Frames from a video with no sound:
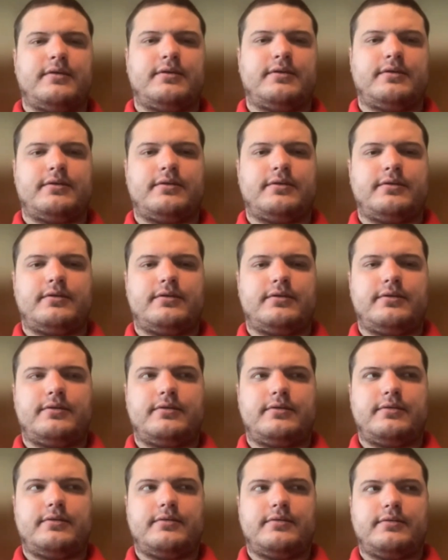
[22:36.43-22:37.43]

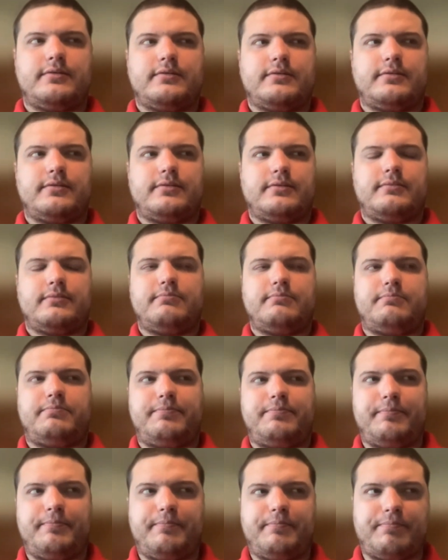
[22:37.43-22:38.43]

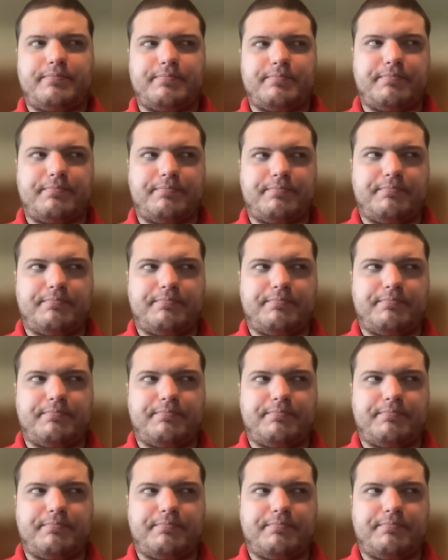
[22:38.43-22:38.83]
(silence)